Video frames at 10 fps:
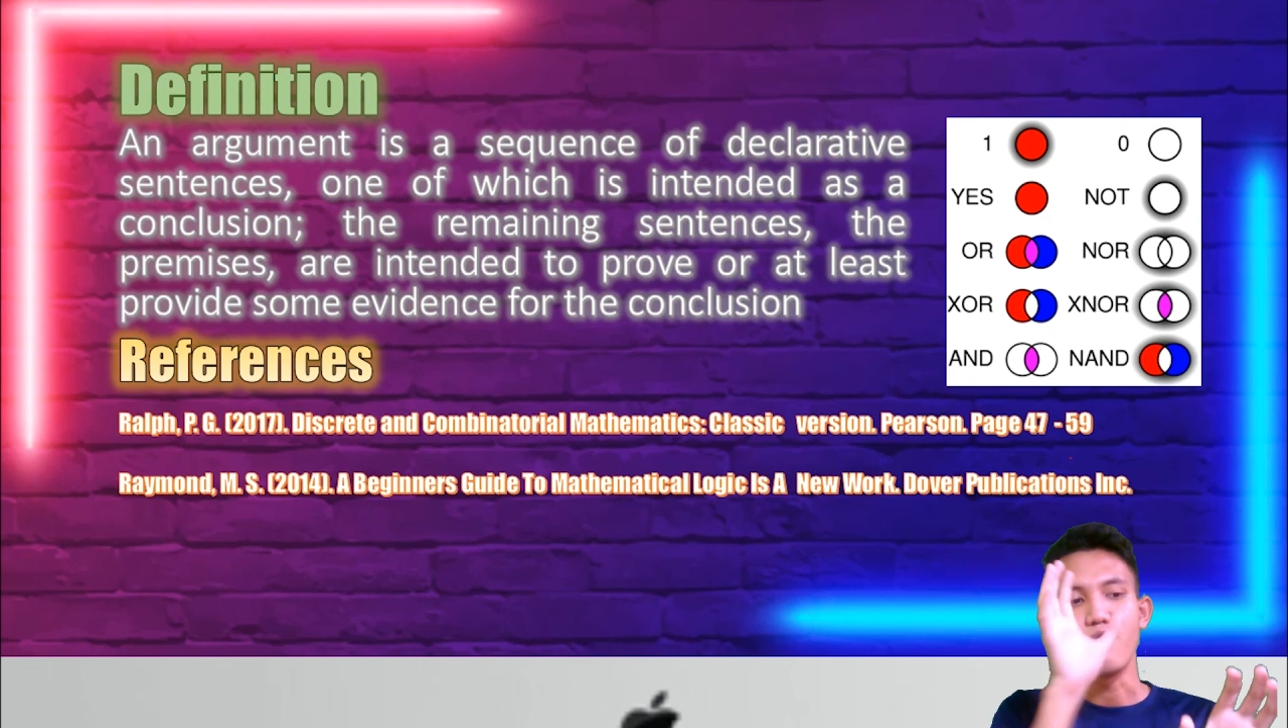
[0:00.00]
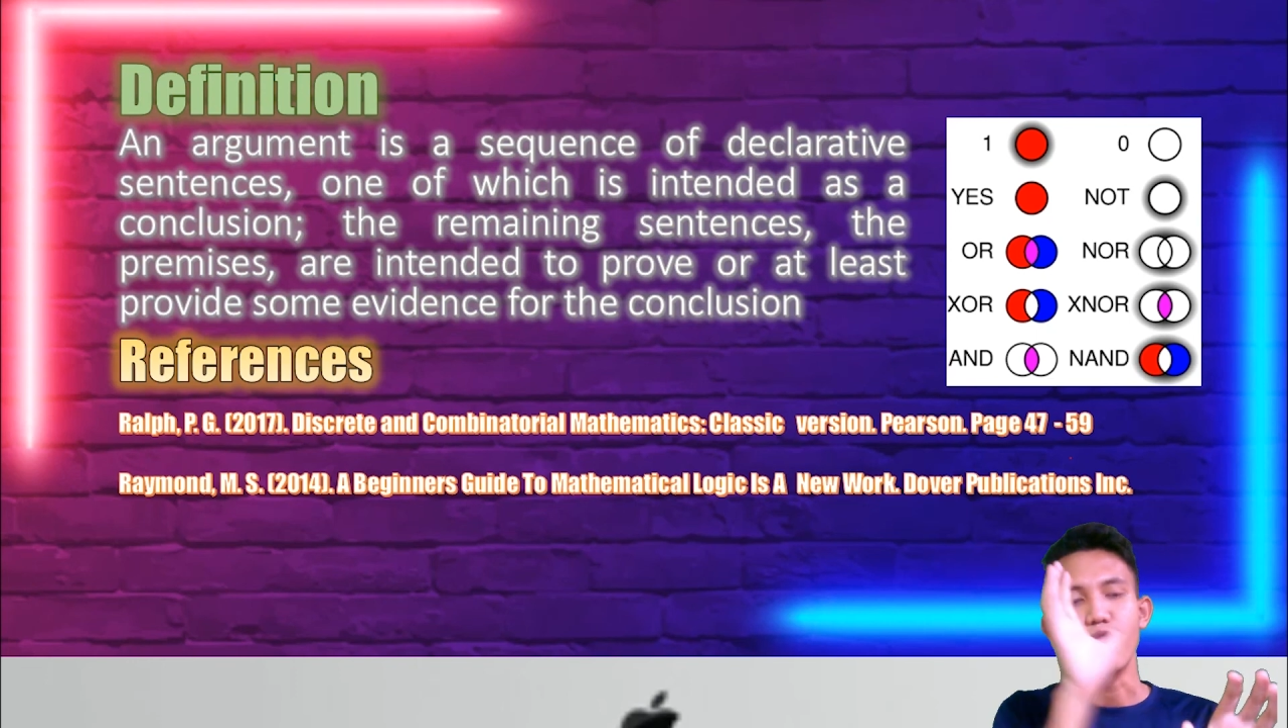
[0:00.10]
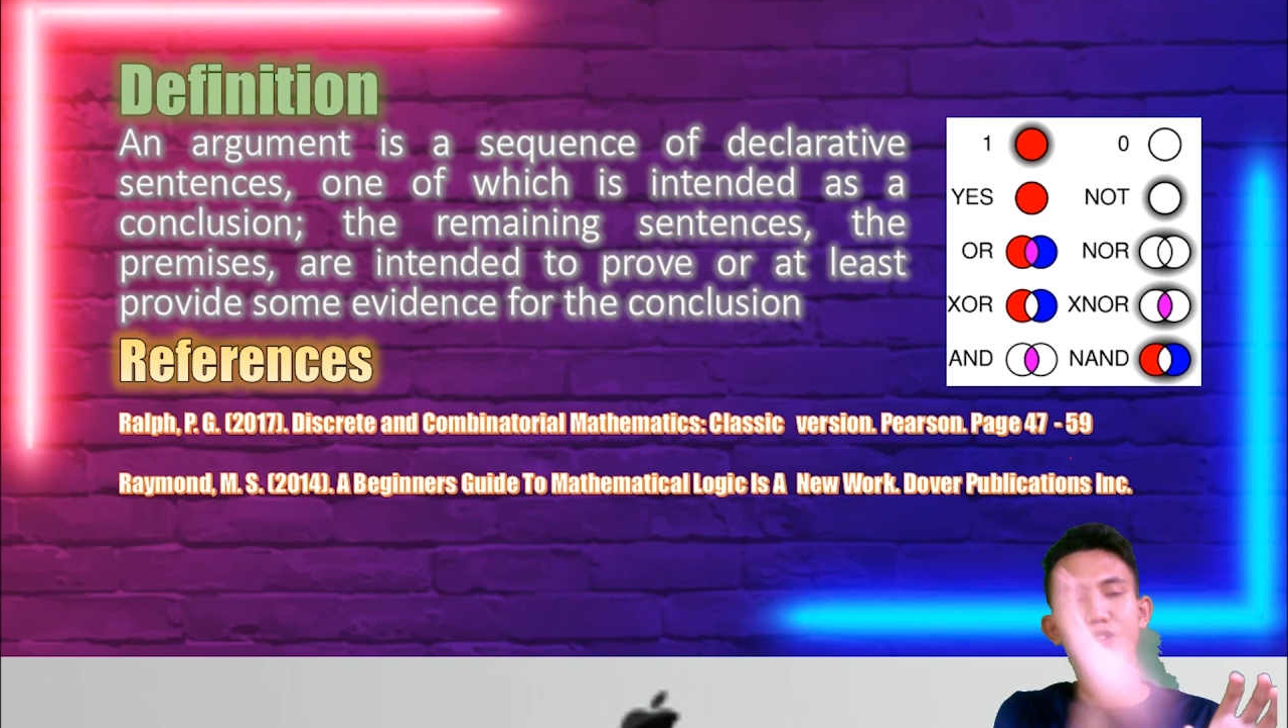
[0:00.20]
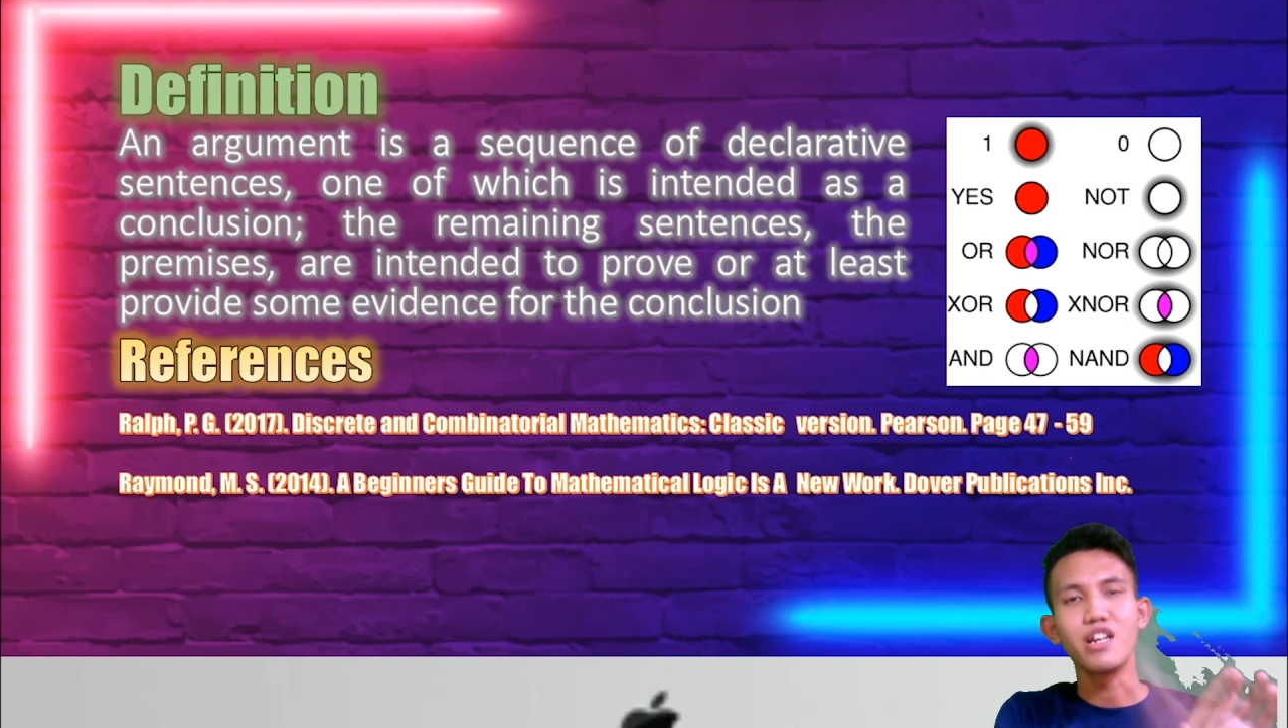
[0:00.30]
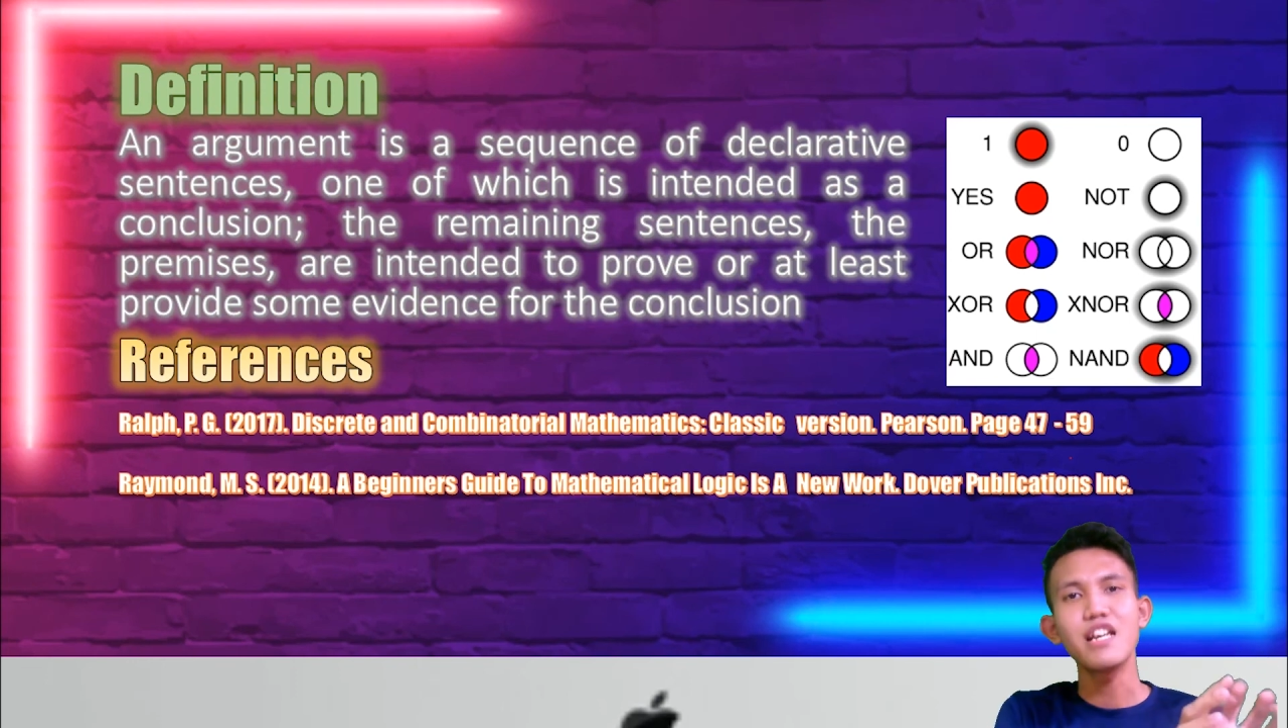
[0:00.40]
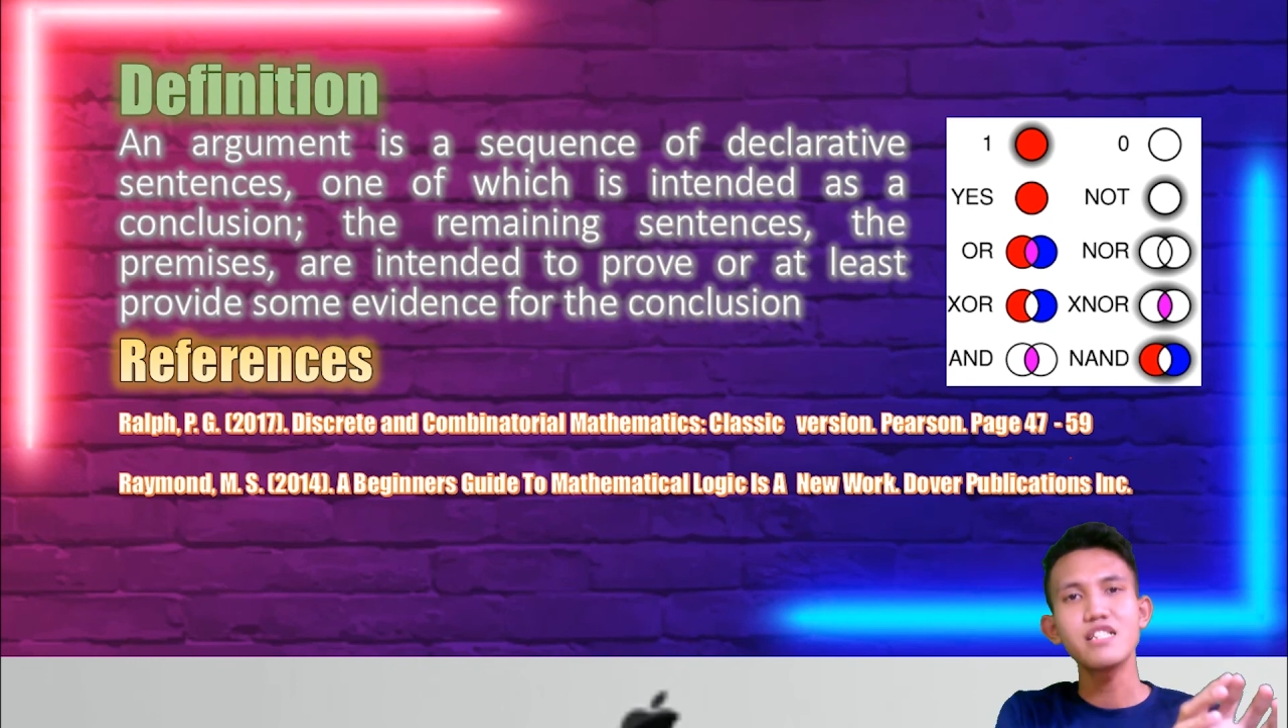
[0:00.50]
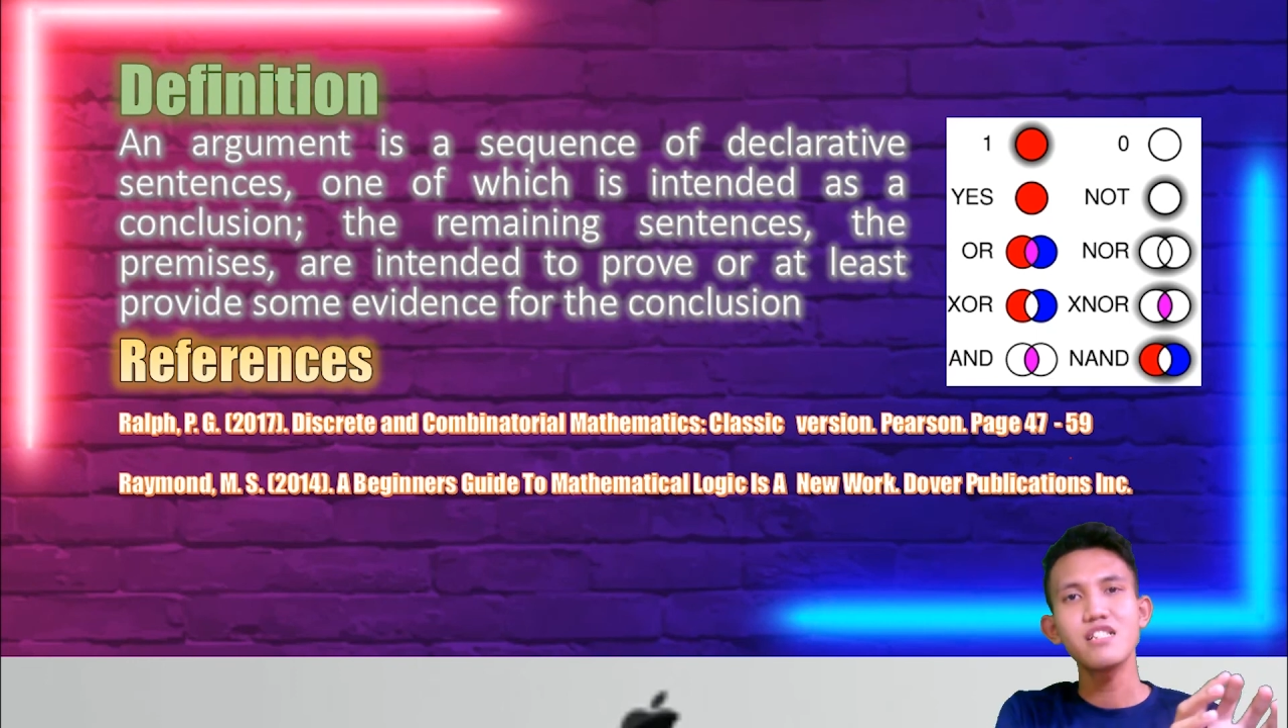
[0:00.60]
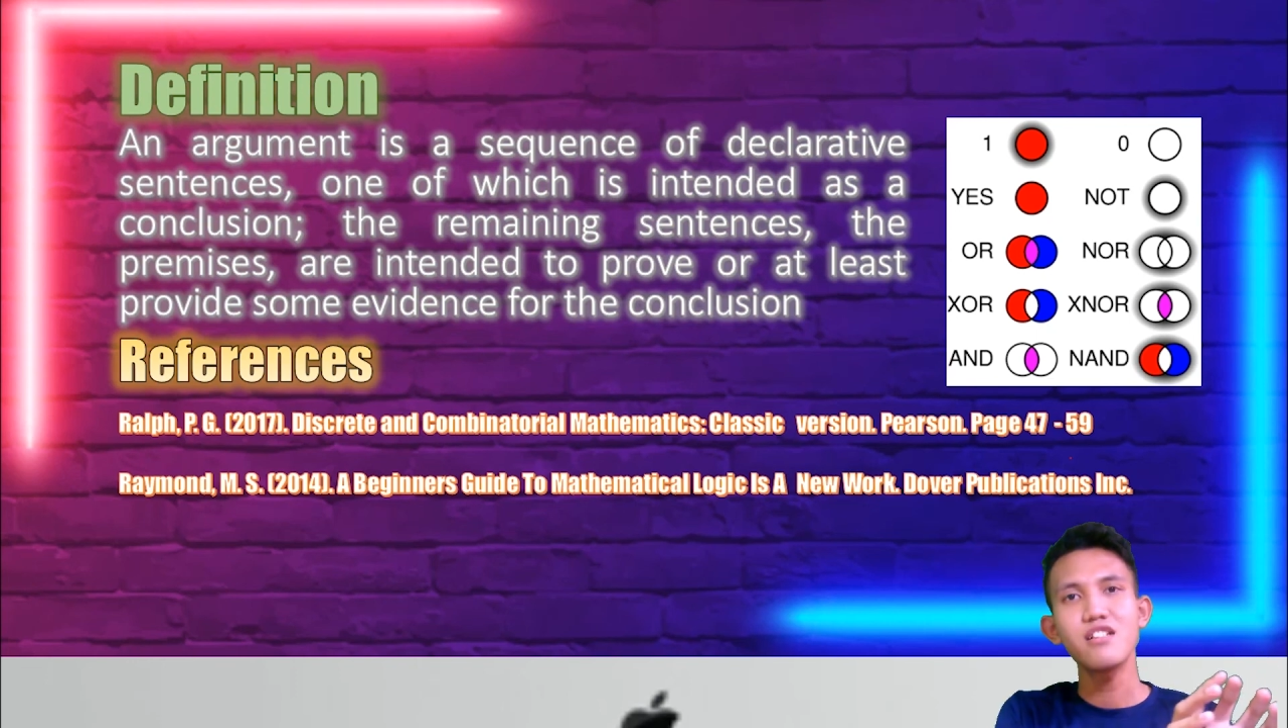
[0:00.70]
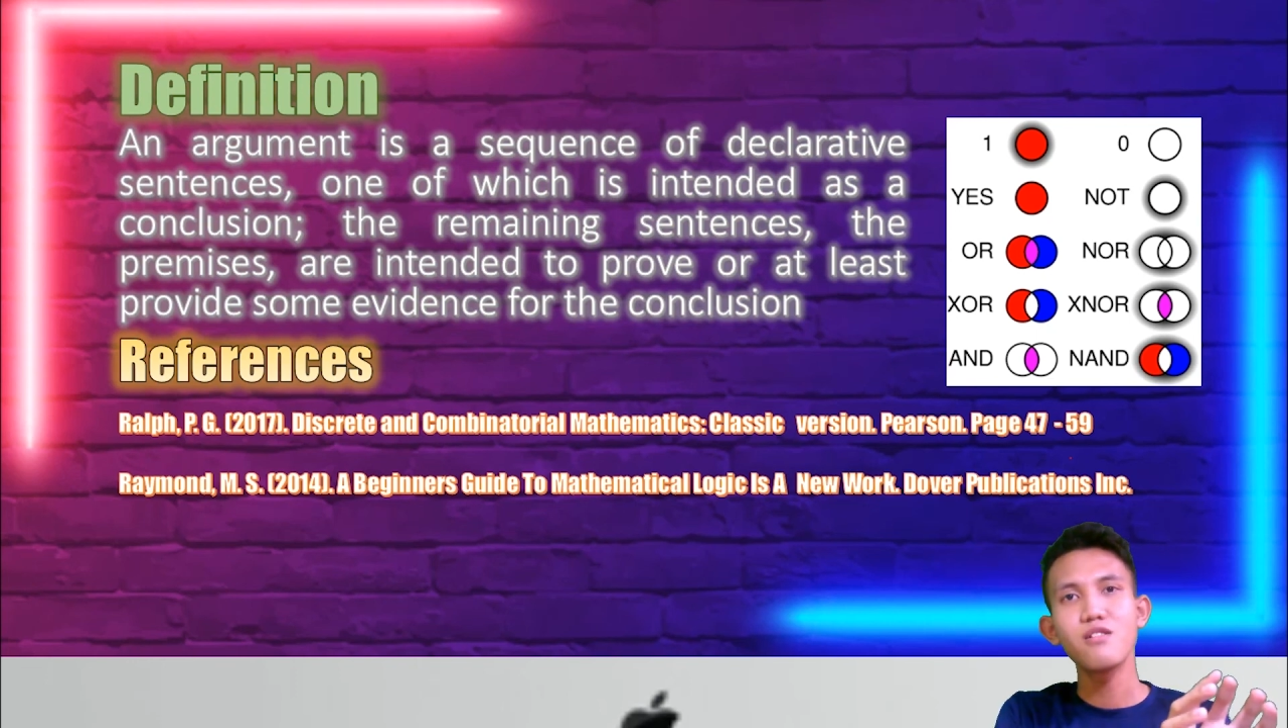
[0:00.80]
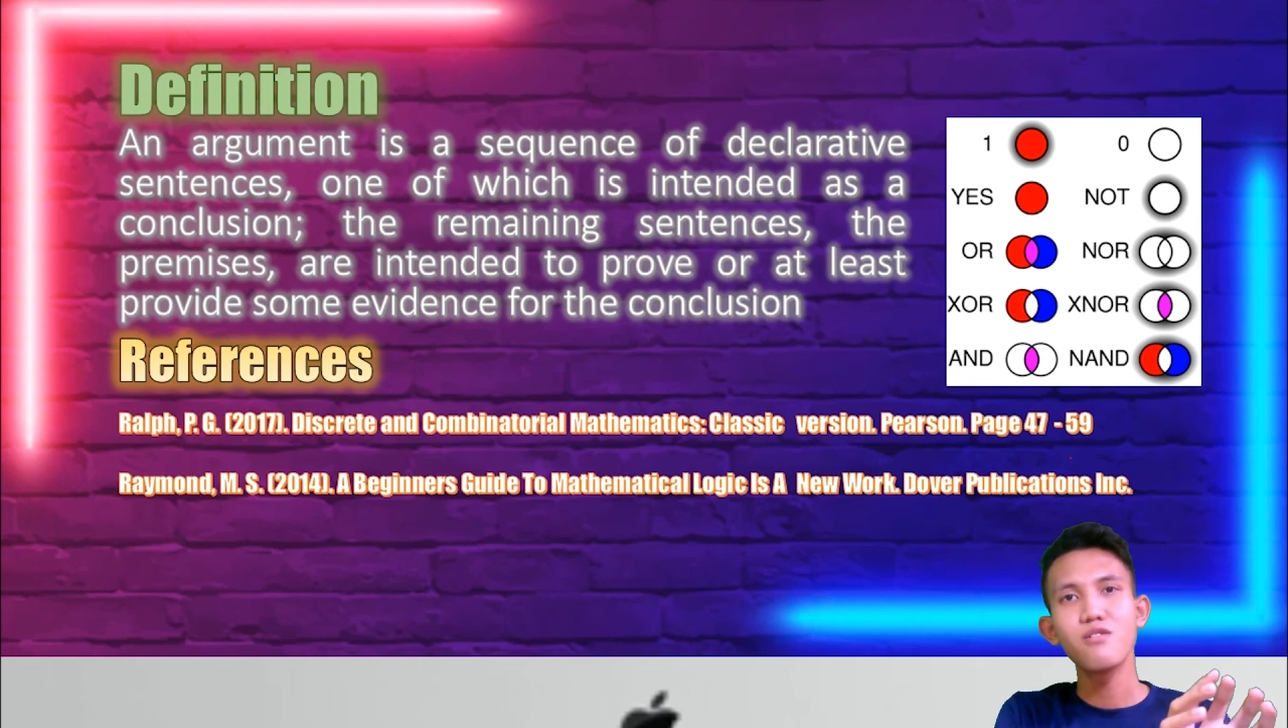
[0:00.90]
For the reason,